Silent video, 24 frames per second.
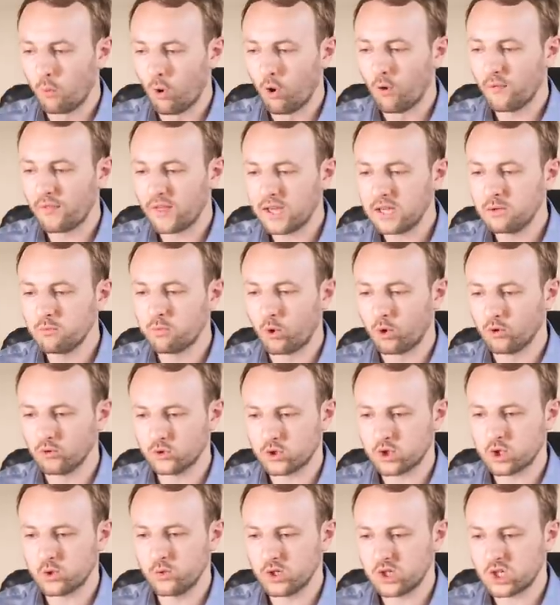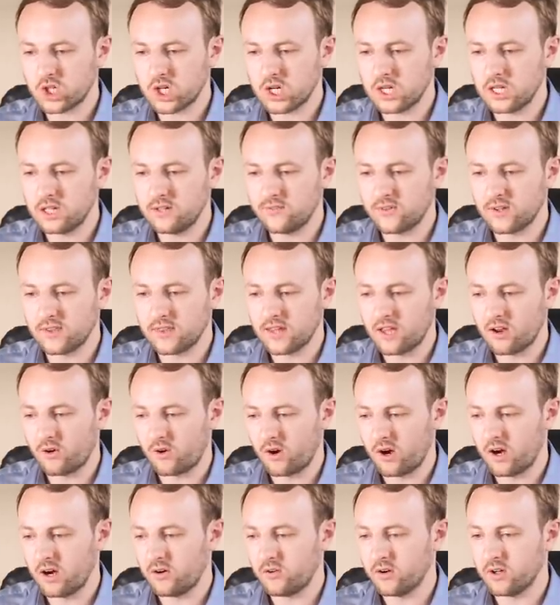what they want to achieve in
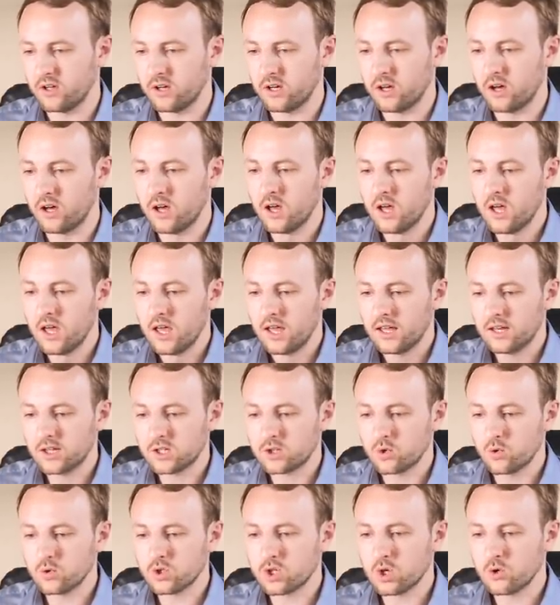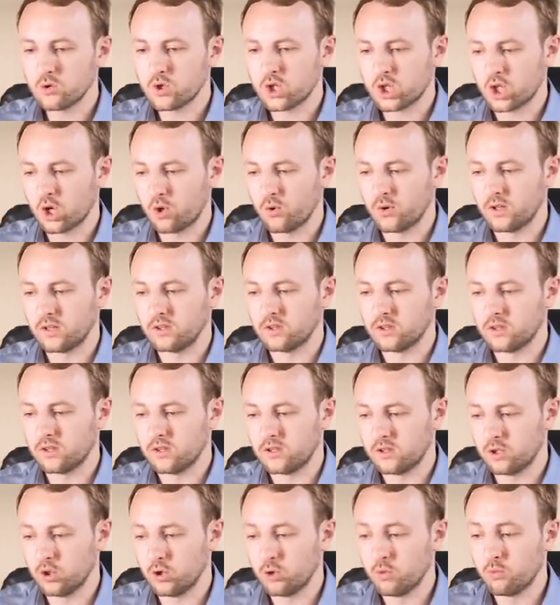their area. And it's also
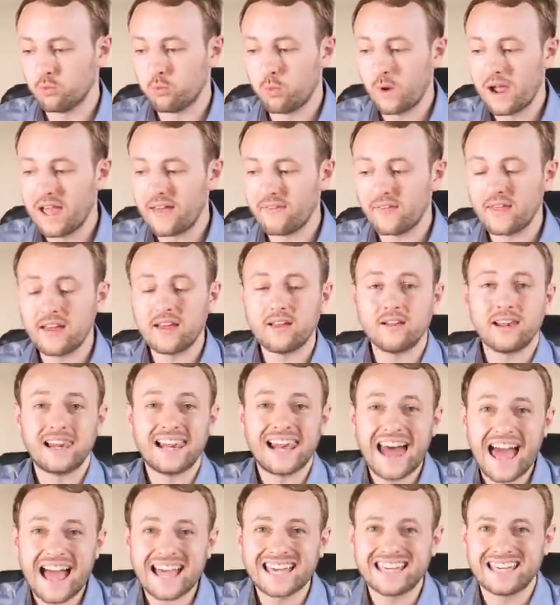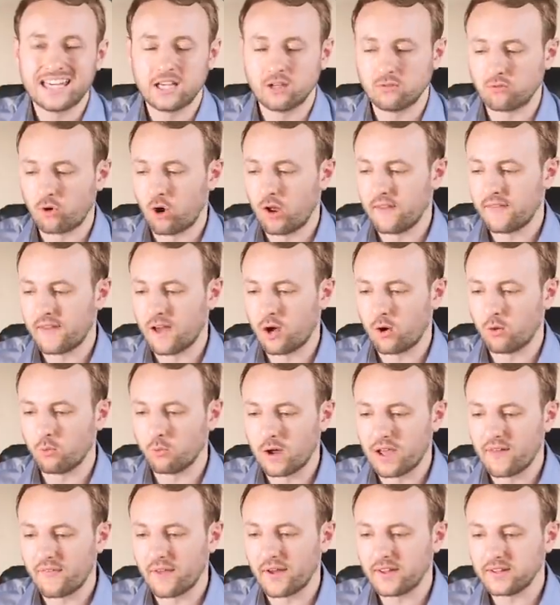showing you where they're lacking right now and
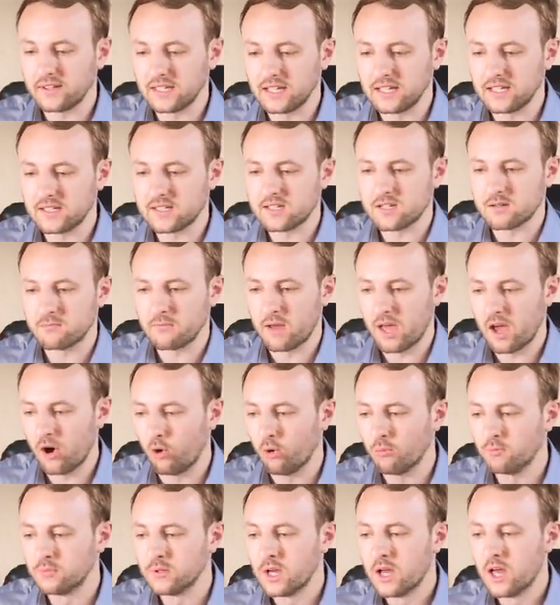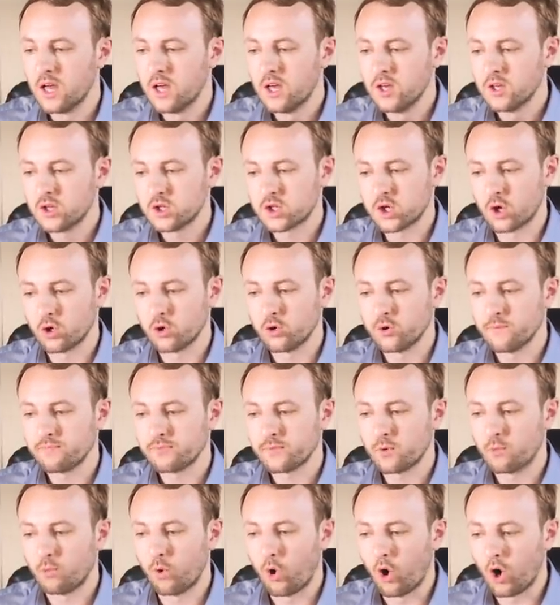where they need some help. So
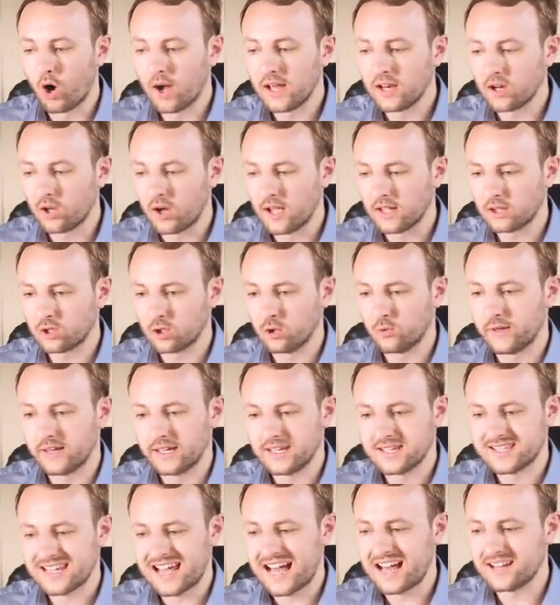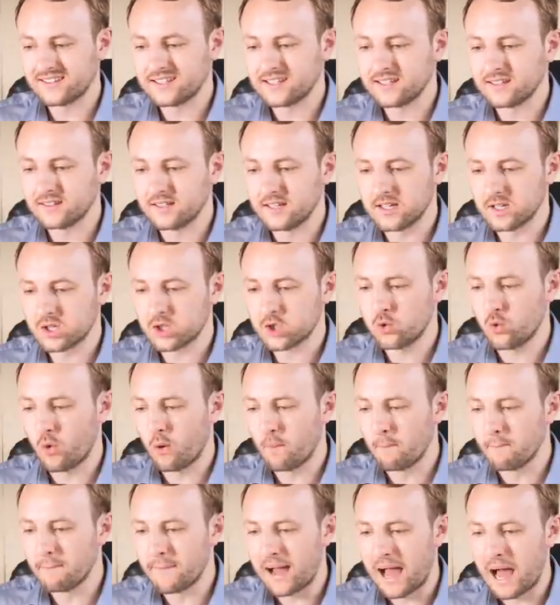what I like doing is adding this to
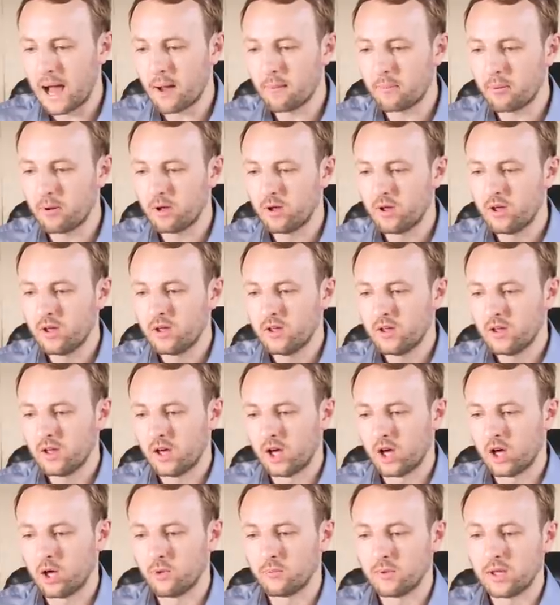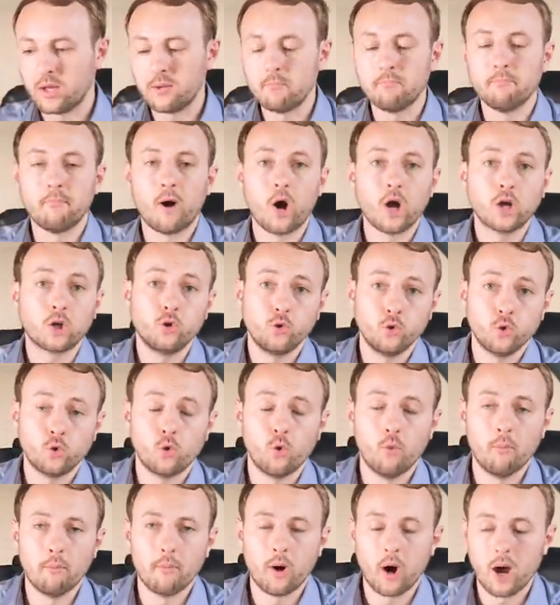a map in my
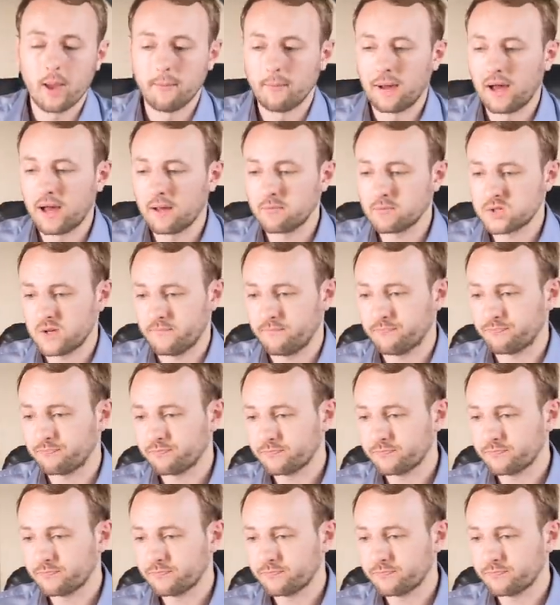Google My Maps,